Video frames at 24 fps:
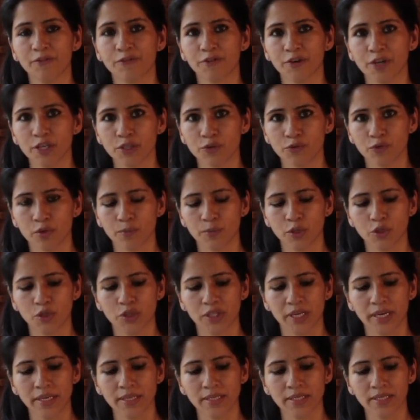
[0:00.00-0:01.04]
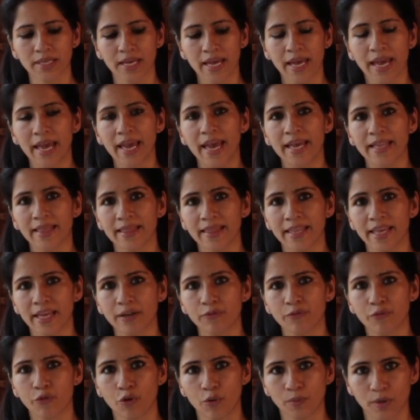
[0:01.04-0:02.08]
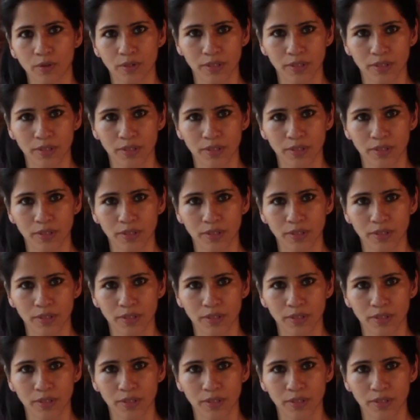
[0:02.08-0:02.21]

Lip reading: first from your chest and then from your